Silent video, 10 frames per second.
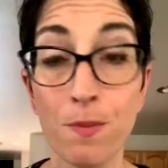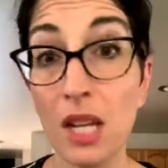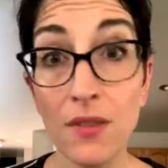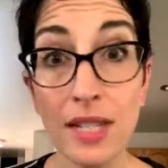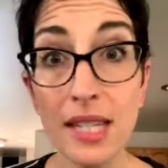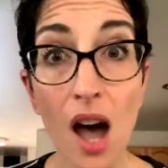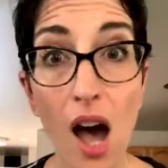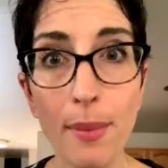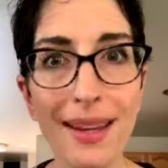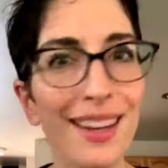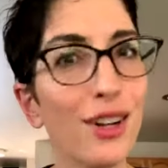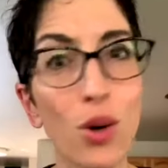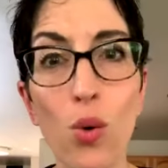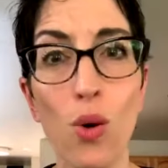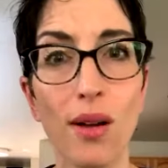If it's a hobby,
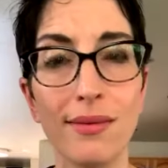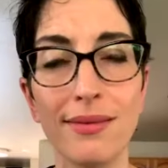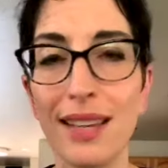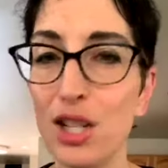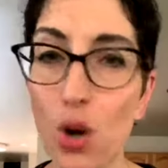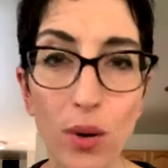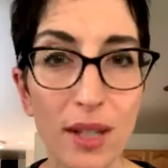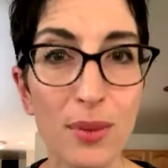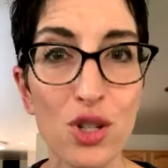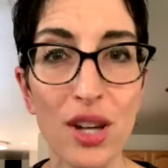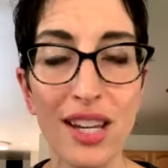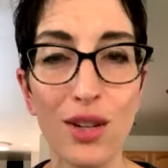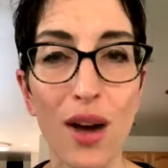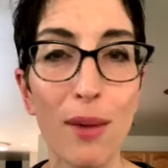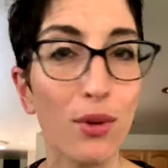cool. I totally appreciate
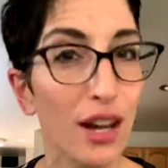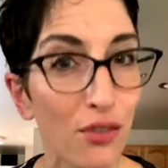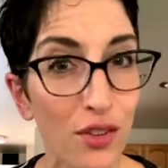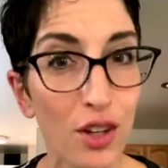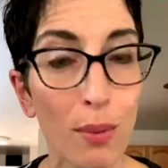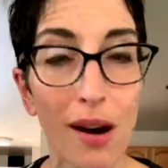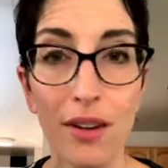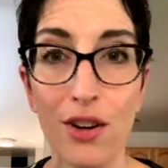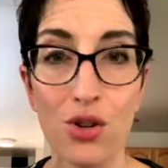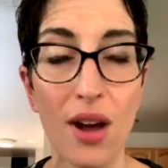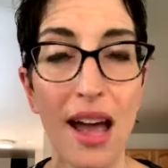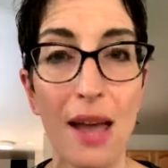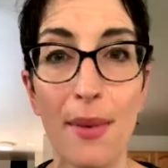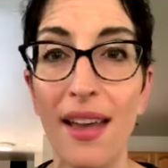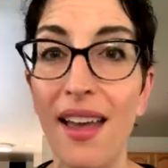you. I'm grateful that you're part of our
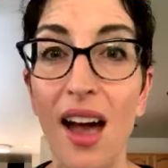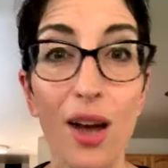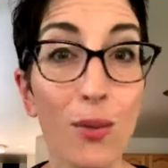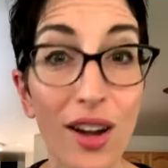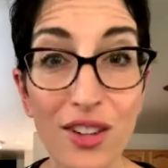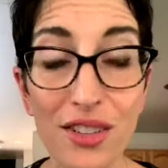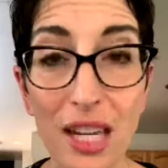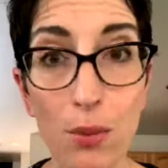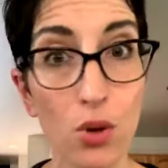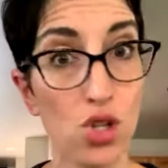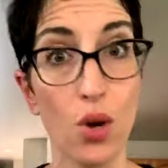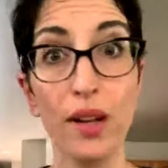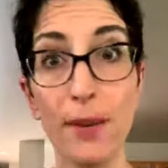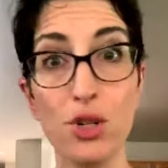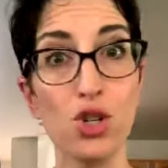tribe. I want you to keep
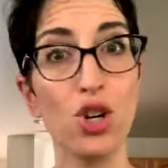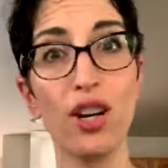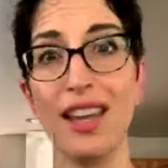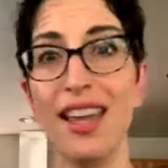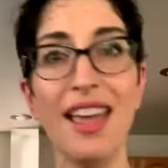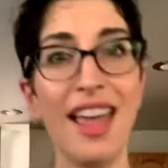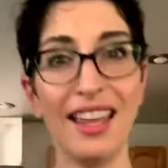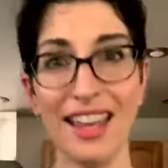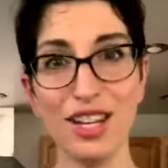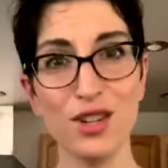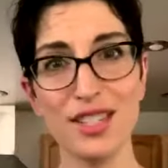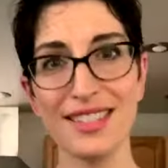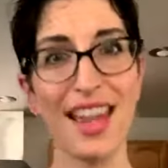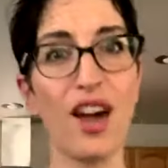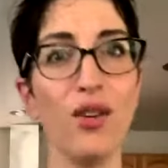showing up to your journey and getting your
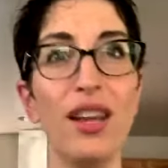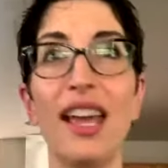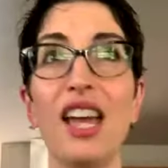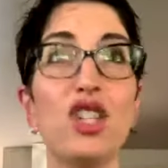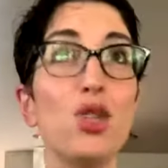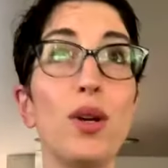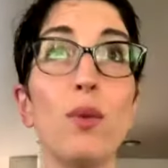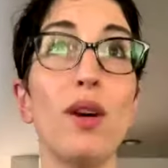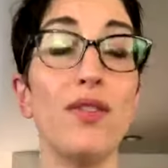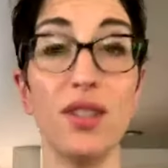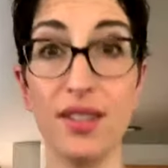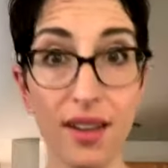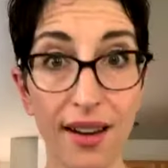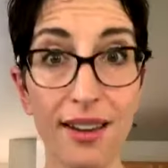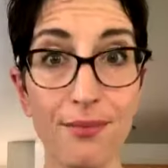discount and doing what feels
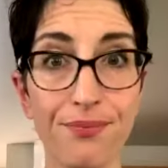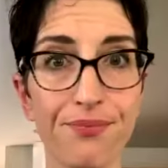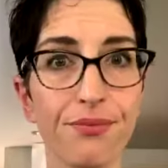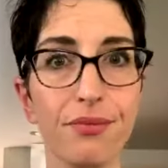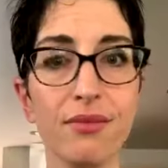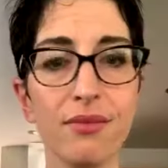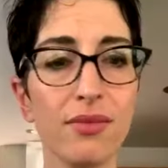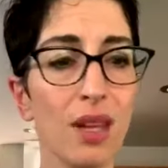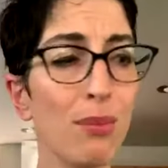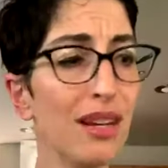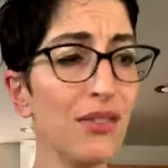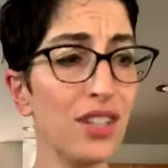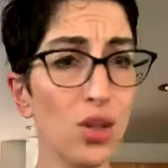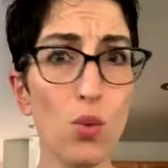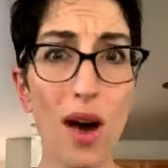good. But
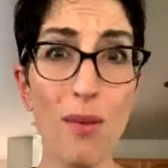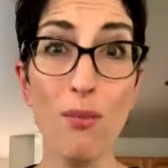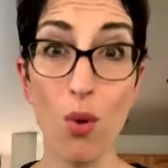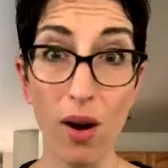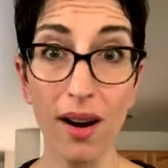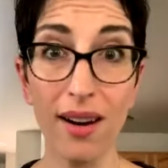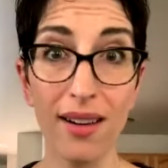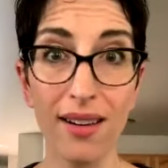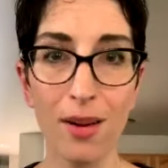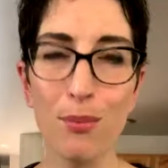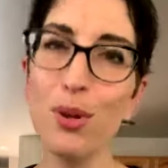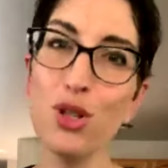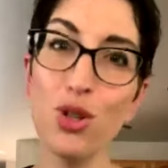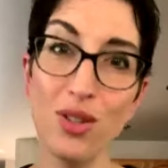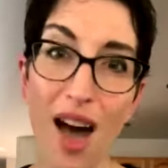if you want more,
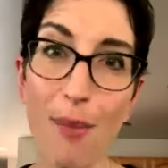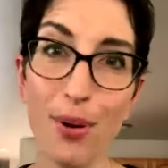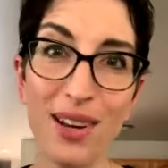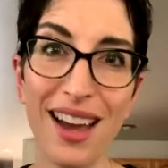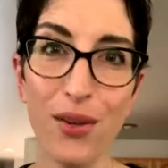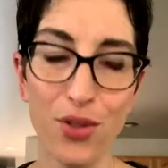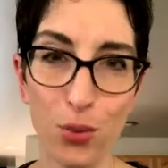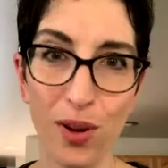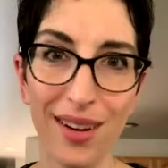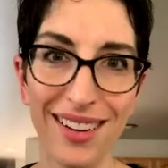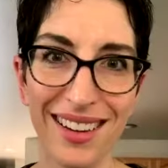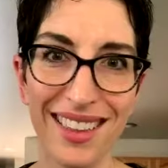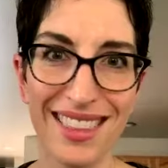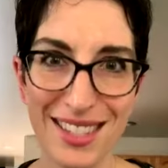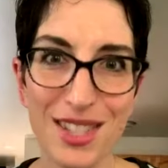but you're not putting out the work,
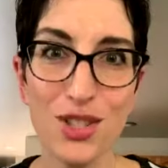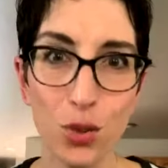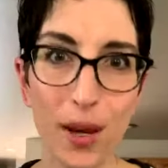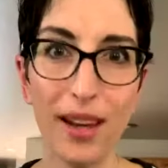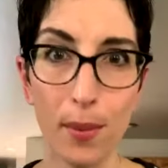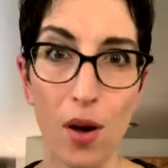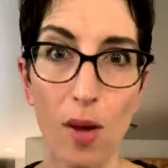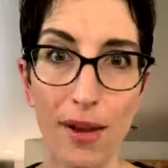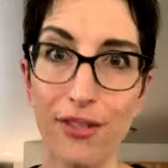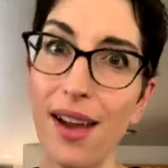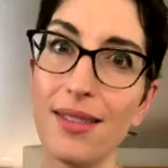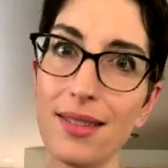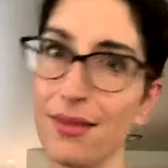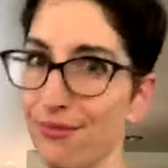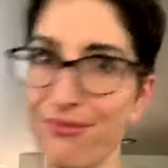this is your wake-up call, my friends.